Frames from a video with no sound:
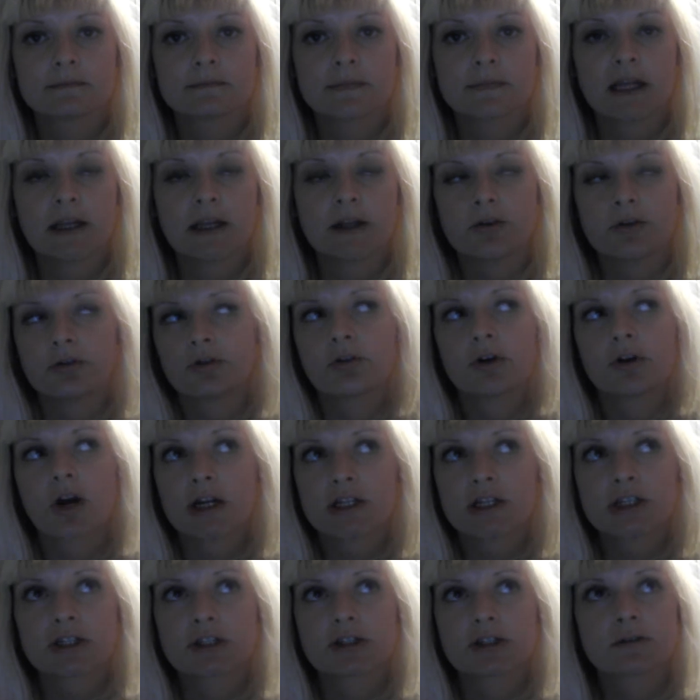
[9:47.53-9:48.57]
that you
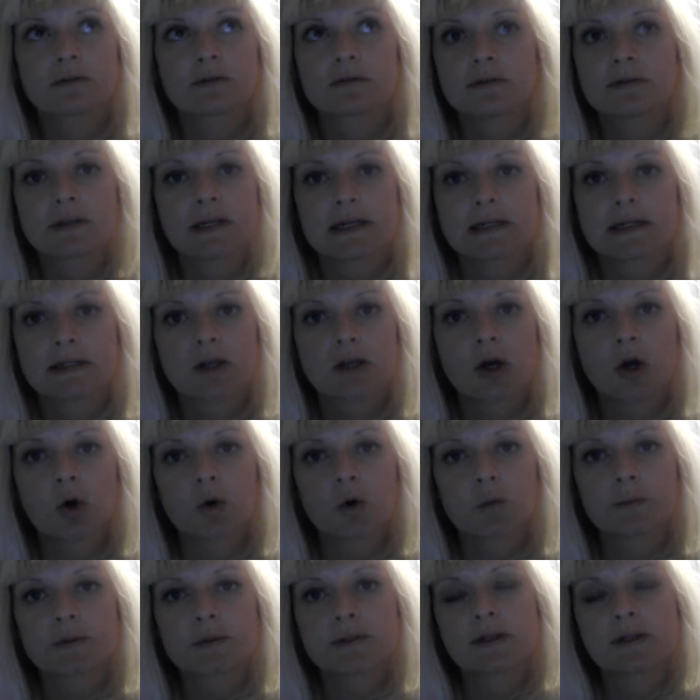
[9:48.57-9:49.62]
crushed his
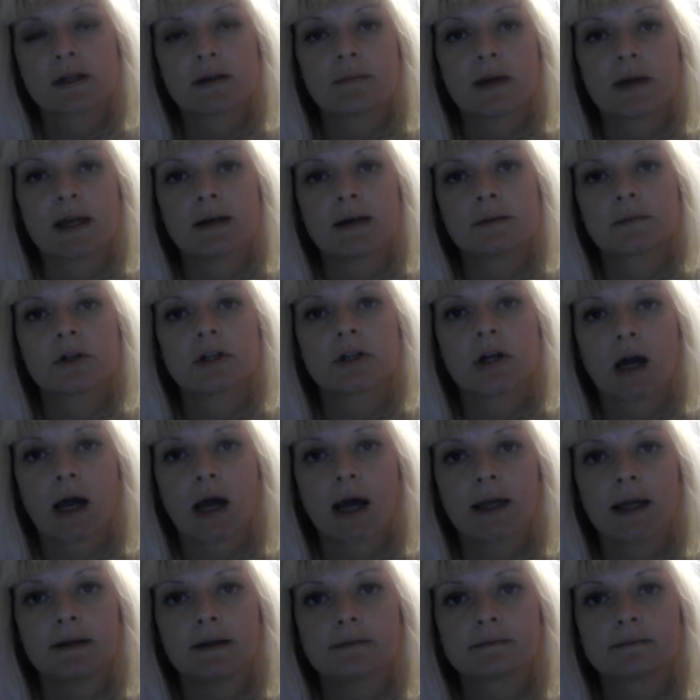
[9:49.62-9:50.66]
hopes and made him
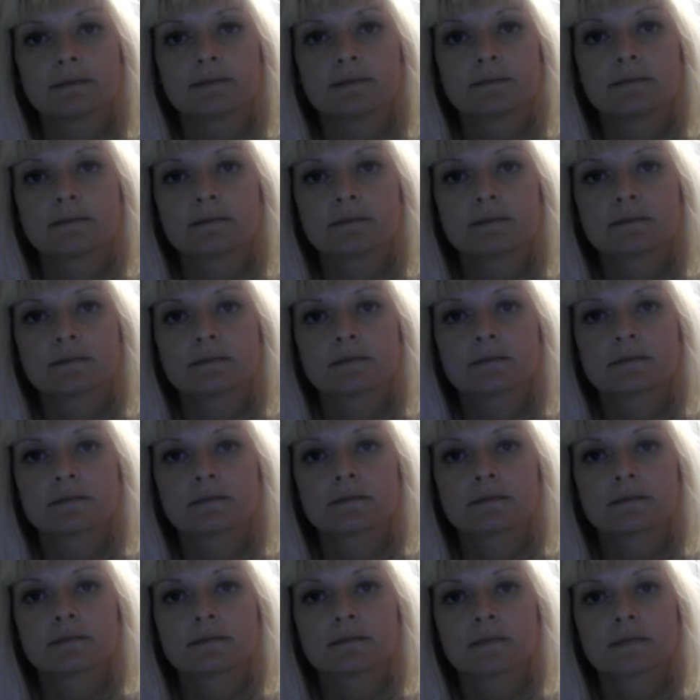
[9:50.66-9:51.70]
cry,
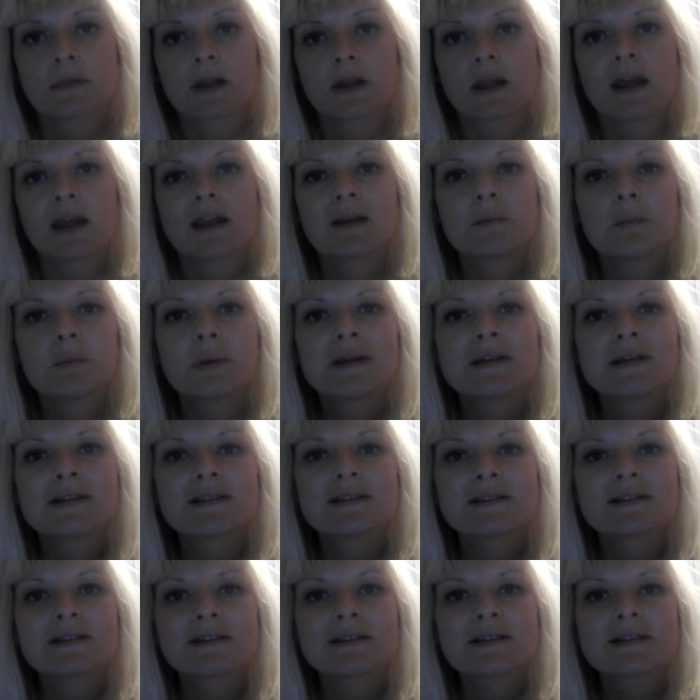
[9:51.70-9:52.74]
and be
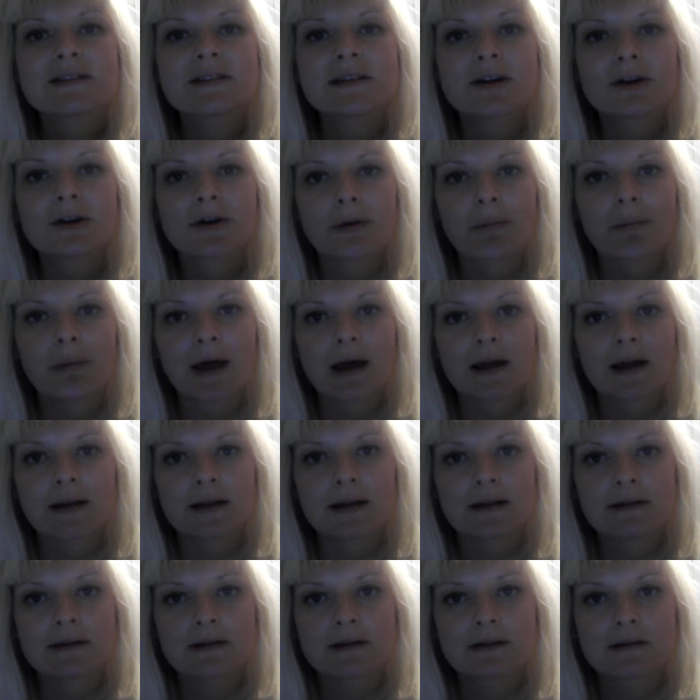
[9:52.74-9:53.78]
sincere about
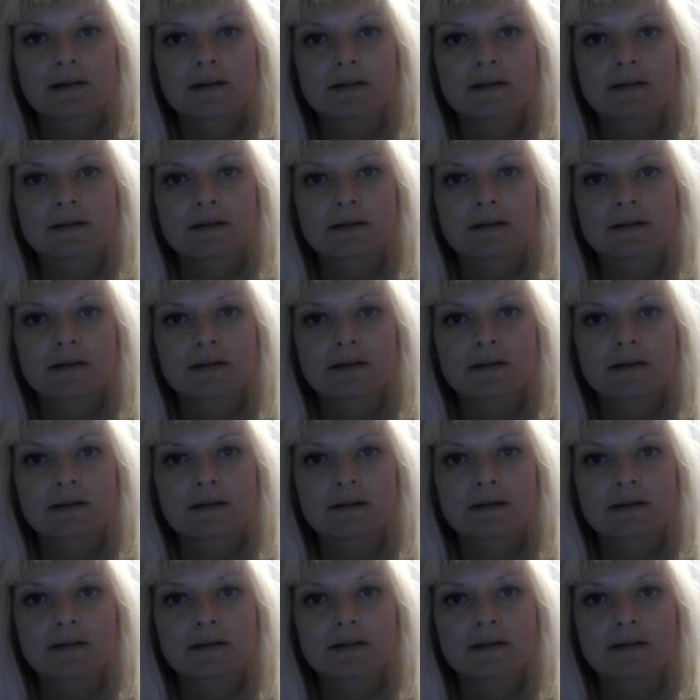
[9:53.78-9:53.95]
it.